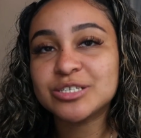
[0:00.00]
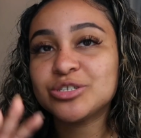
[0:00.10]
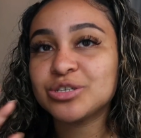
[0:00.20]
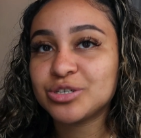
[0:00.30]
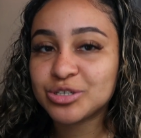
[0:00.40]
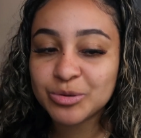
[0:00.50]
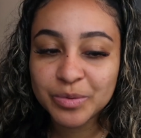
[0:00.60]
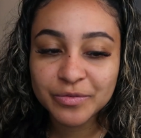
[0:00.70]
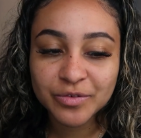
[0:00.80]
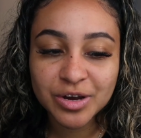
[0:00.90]

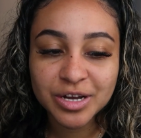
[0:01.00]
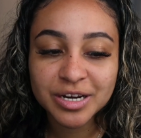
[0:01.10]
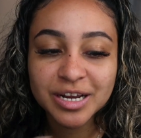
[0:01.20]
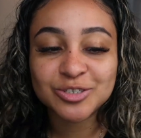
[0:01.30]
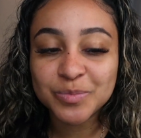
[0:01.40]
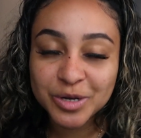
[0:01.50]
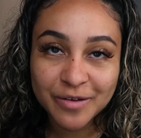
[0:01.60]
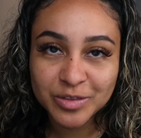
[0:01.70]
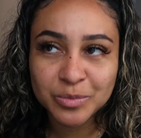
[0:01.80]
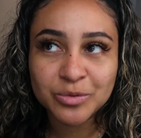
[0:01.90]
Super fun, super
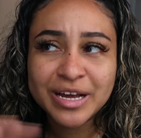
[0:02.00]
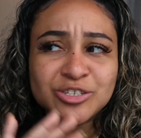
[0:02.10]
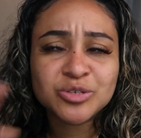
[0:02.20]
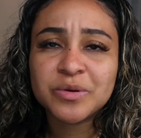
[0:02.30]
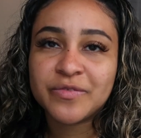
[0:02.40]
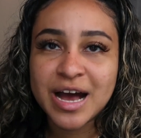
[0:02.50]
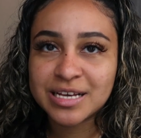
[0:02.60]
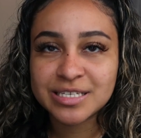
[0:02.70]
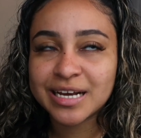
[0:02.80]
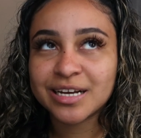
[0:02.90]
comfortable, and super
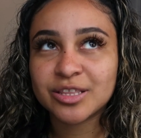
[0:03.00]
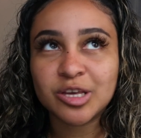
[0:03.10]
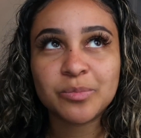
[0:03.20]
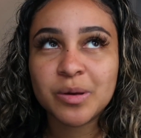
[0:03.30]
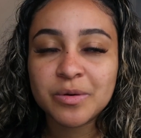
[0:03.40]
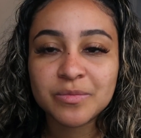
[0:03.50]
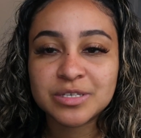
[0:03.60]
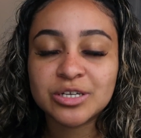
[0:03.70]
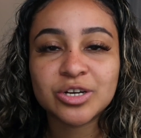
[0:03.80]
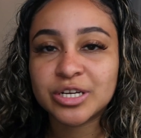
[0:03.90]
fast. Like the appointment
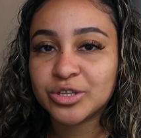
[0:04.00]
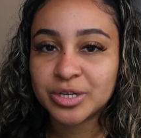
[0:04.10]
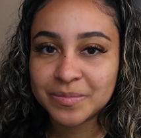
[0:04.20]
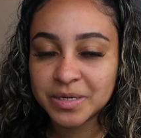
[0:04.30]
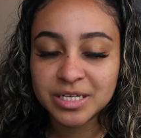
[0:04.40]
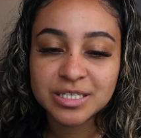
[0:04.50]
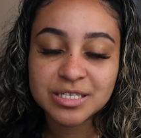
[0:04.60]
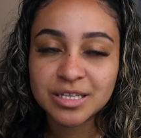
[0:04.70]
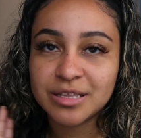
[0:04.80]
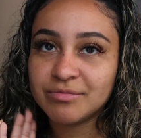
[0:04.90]
was literally 30
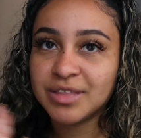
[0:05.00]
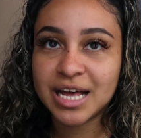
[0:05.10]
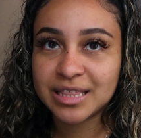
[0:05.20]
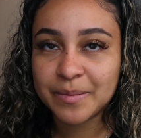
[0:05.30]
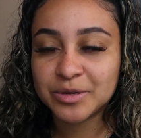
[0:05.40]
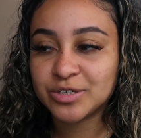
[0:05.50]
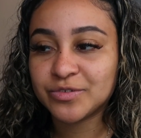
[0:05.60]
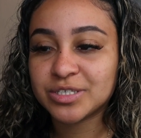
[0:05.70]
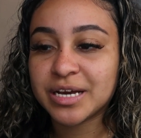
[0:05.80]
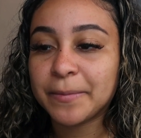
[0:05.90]
minutes, not that much of
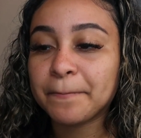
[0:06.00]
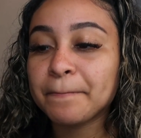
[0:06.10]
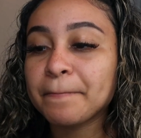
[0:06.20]
your time.